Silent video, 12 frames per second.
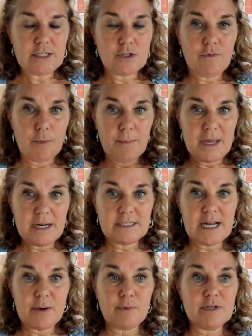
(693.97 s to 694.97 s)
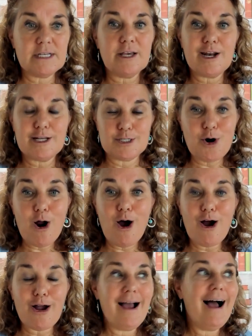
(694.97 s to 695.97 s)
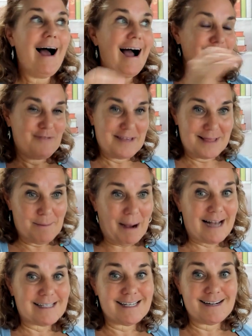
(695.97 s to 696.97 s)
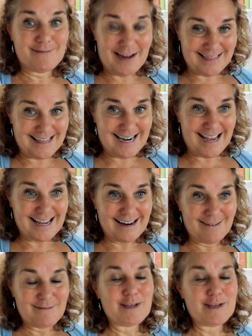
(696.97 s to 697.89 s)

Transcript: So for me to stay resilient and strong, I feed the positive, not the negative,